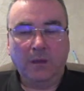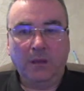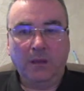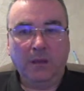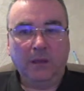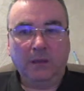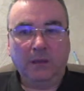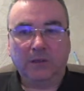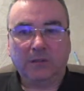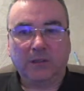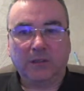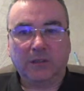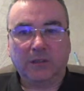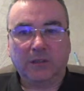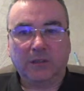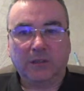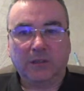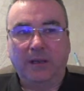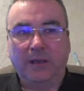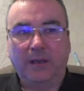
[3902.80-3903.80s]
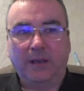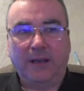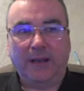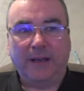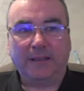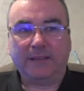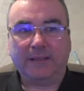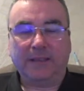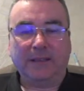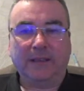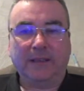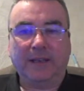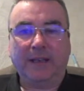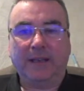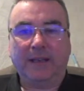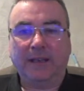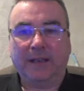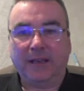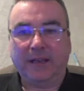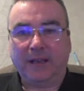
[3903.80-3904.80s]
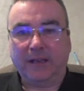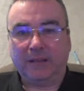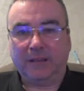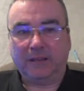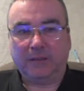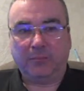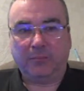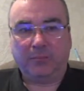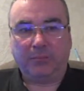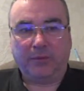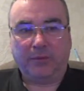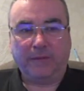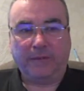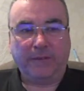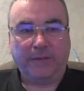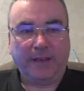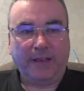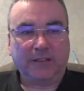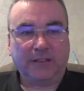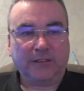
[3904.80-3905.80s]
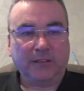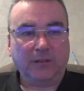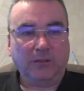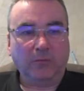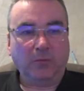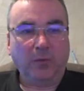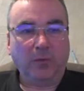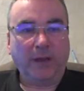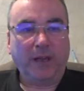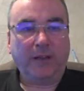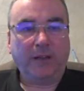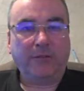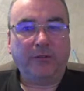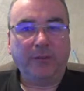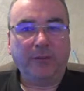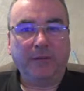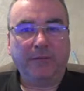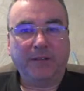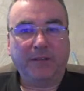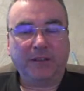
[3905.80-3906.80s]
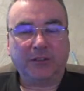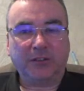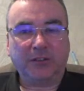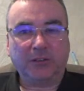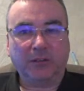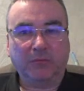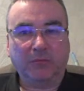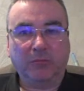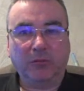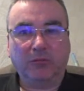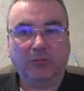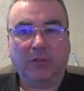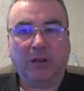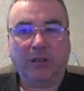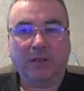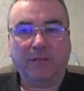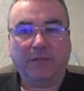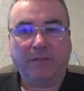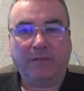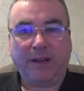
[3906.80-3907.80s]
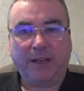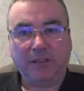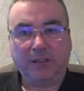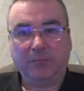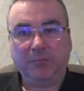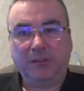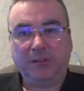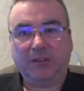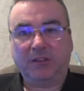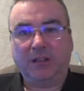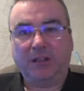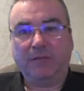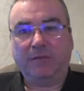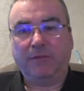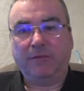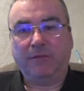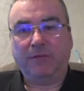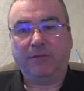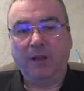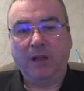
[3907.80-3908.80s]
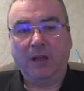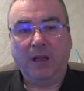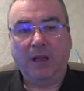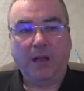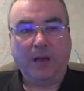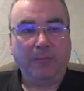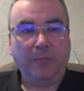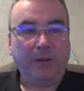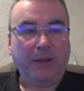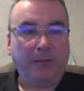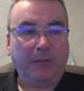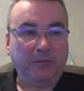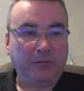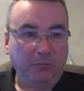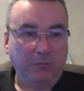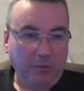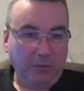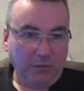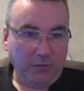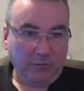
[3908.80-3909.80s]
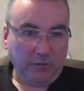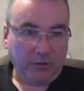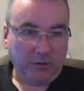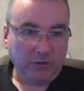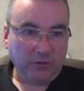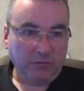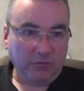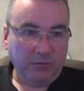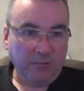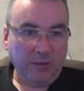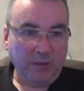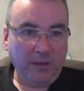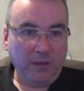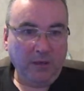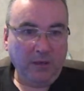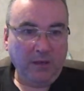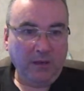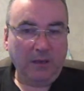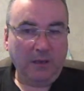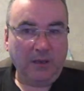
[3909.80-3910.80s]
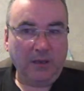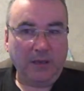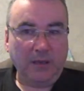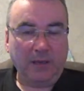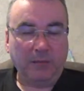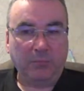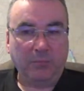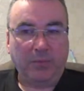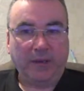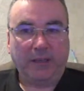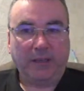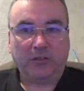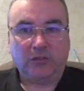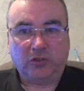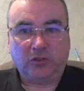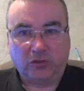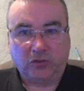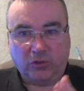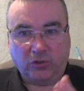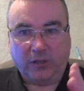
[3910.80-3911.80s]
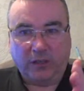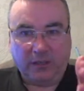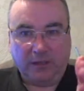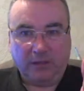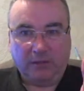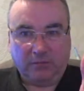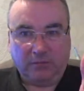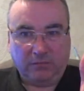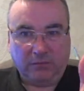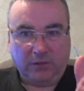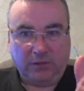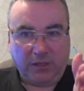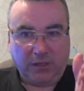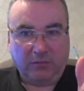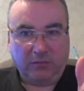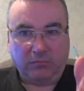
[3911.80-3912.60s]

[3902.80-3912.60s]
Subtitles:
So I didn't like it. I prefer to work for me fish, and would rather find them myself and be able to move on to them, and being stuck in, you know,